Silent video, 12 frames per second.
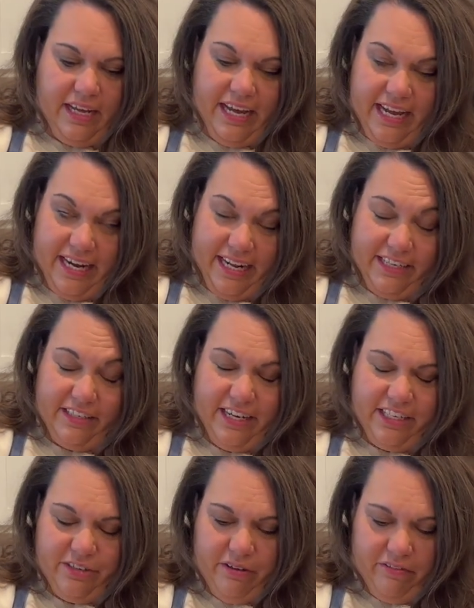And I
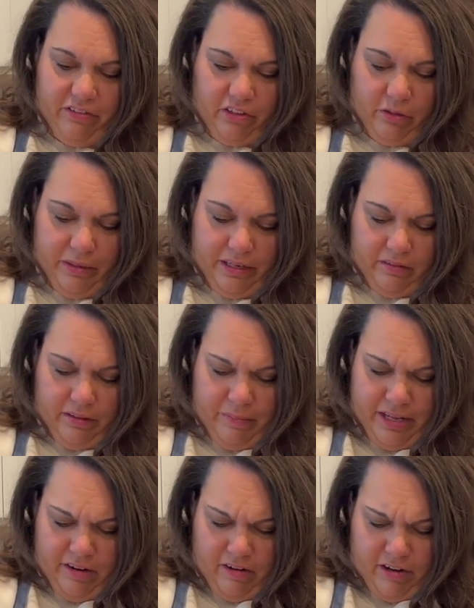do have a little bit of
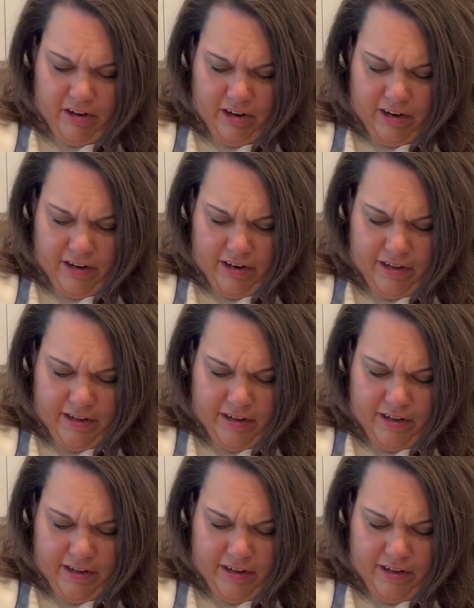lemon on our